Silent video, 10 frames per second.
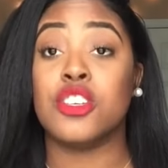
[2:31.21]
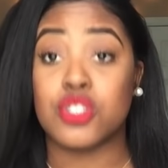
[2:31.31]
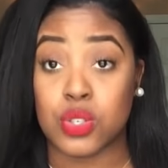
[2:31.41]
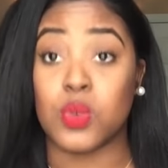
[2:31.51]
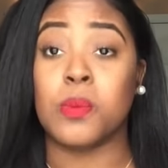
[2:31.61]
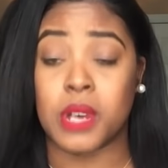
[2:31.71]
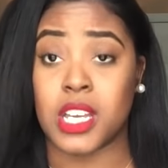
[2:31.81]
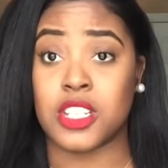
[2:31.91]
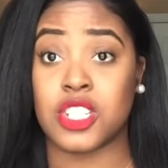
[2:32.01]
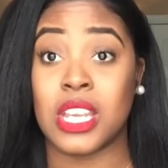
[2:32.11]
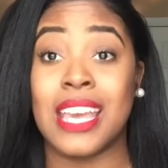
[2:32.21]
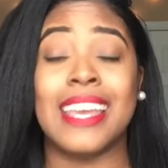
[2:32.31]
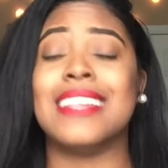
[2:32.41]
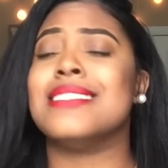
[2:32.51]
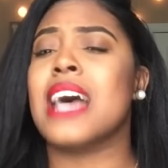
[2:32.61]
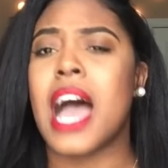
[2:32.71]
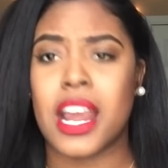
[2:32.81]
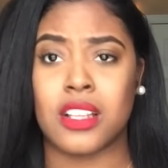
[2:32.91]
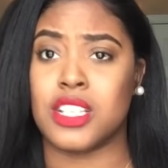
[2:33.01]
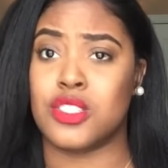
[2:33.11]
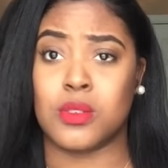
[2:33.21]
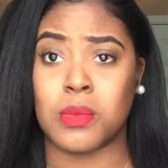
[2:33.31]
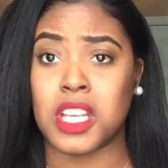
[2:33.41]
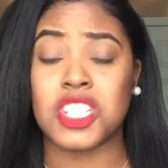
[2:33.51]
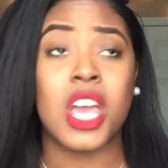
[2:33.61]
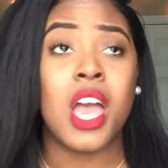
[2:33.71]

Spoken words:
too much. Entirely too much.